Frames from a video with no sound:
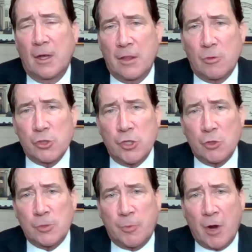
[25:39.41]
There was no
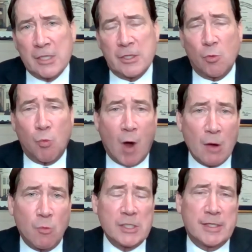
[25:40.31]
surprise there. Why
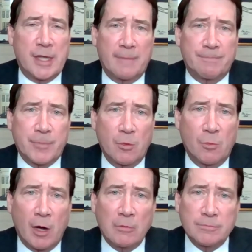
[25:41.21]
was that?
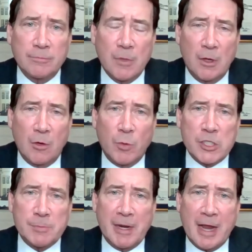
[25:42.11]
Well, we
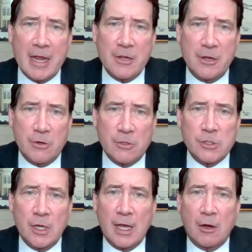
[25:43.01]
spent 8
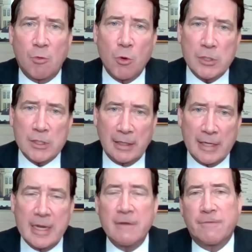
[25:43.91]
years, quote,
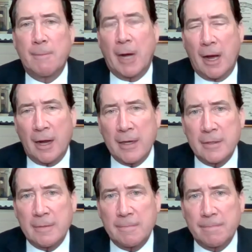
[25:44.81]
leading from behind.
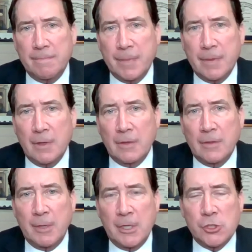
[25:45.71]

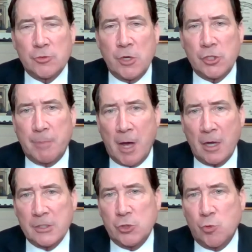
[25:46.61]
The administration
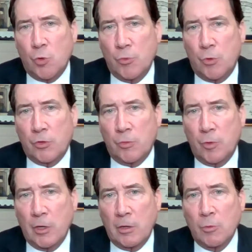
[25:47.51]
policy toward North
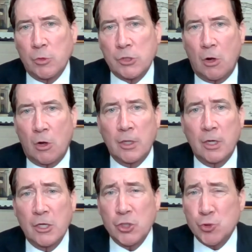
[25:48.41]
Korea was called
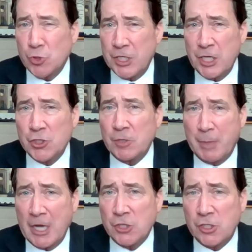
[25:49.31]
strategic
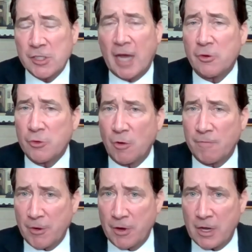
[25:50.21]
patience. I don't know if
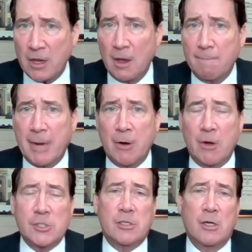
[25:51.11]
there are any
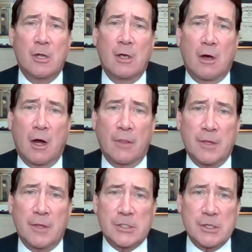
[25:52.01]
parents on
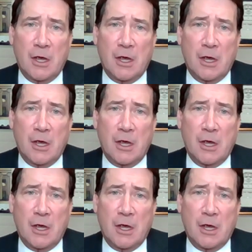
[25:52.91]
this.